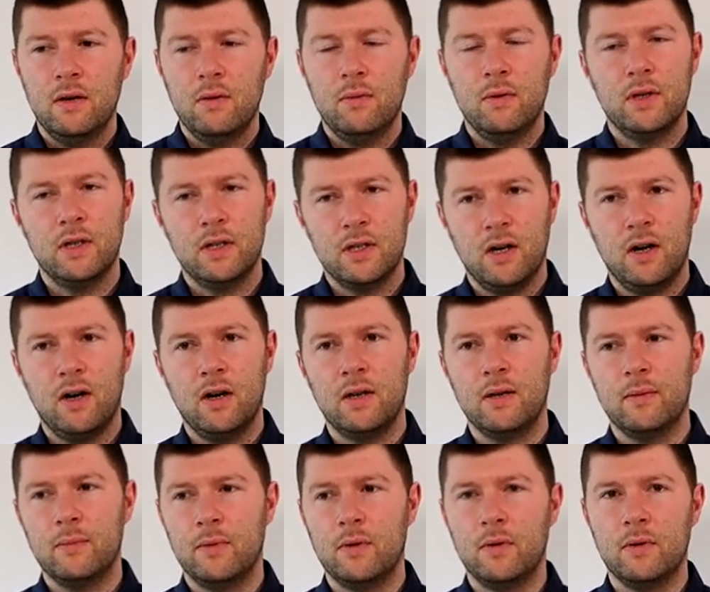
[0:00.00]
which is
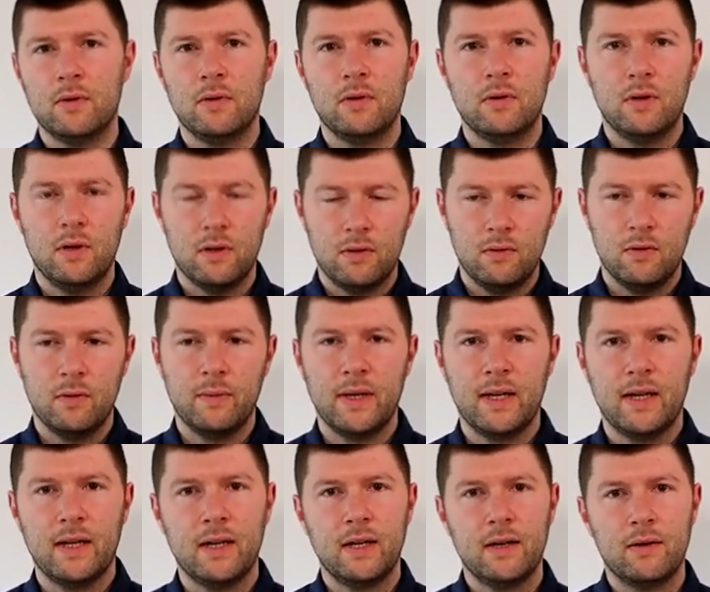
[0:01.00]
highly important. I'll talk
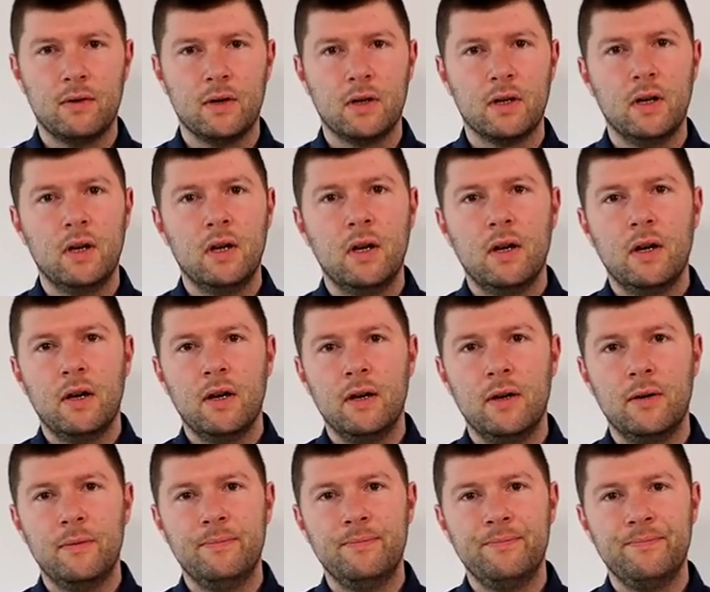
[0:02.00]
about that later on.
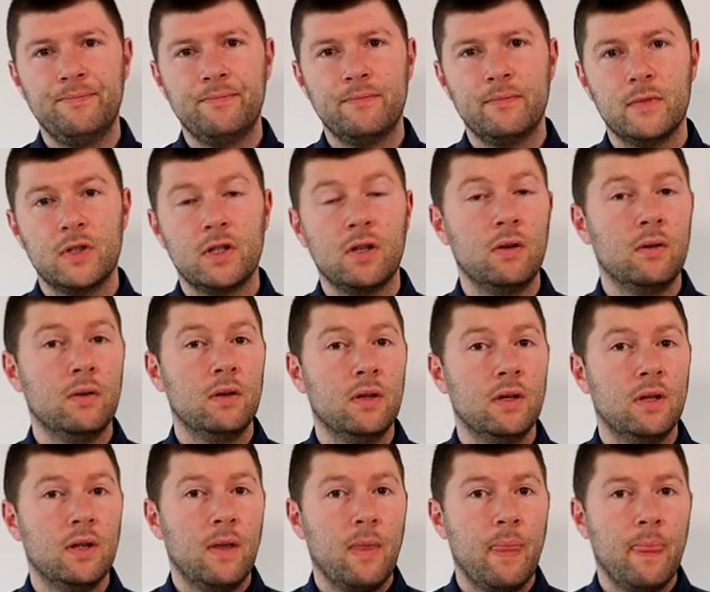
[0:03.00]
Um, so
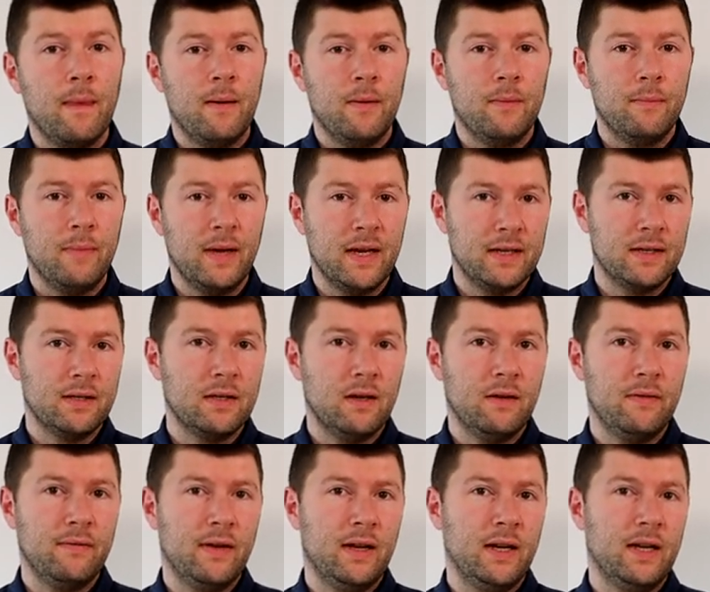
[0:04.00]
make
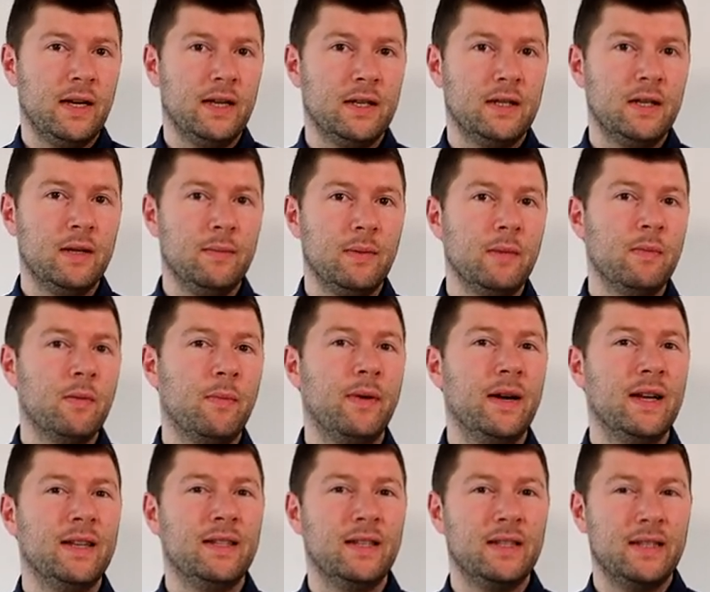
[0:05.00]
stuff and actually be
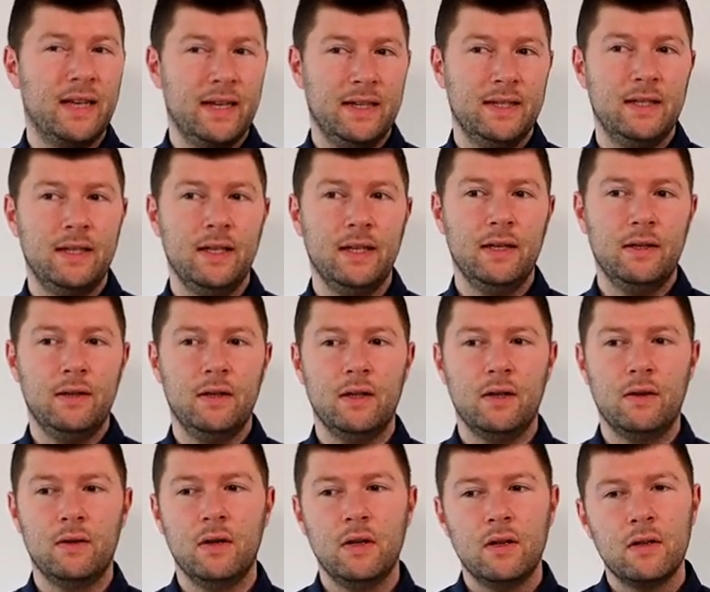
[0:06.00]
prepared to test it you
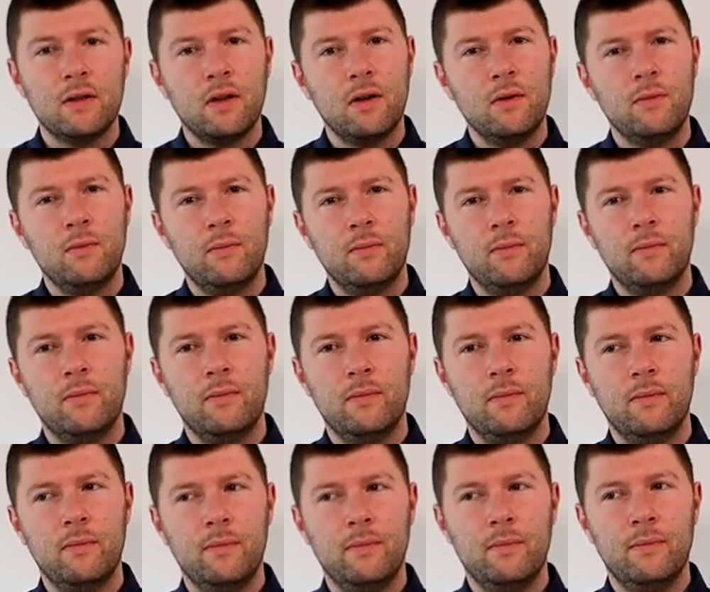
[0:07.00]
know don't
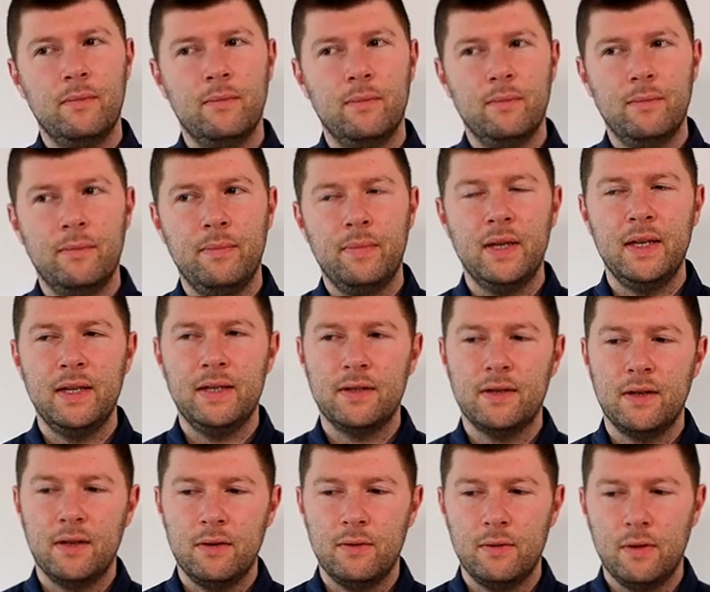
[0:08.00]
be
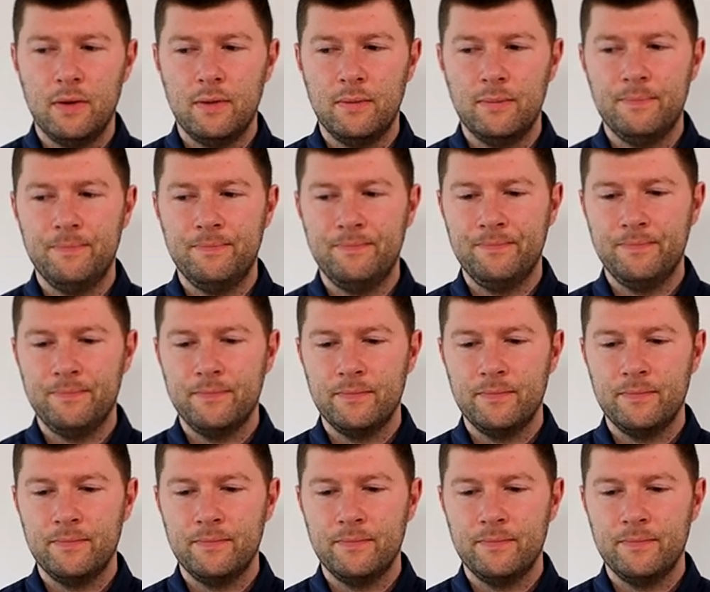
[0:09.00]
so um,